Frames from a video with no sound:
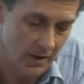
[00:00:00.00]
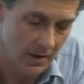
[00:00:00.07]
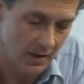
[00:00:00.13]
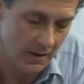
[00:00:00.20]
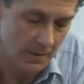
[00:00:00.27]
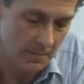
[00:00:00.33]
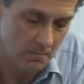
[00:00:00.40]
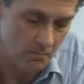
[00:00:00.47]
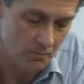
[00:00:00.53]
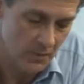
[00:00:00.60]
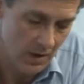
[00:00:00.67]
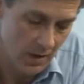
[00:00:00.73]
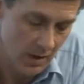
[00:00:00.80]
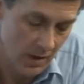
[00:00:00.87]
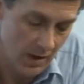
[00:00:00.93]
And
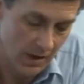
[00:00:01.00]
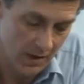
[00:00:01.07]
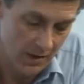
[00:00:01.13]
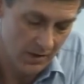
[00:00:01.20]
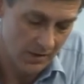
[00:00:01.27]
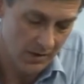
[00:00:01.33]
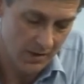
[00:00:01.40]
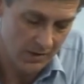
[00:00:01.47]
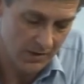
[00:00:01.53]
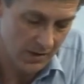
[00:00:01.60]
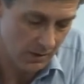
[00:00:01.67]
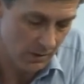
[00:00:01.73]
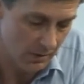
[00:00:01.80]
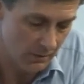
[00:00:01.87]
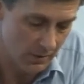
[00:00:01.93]
I
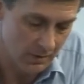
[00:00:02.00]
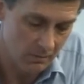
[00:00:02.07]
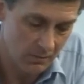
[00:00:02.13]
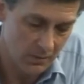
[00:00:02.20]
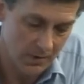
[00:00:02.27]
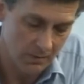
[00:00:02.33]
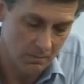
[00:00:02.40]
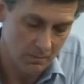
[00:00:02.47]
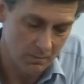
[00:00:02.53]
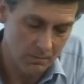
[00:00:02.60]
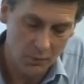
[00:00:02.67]
think a lot of the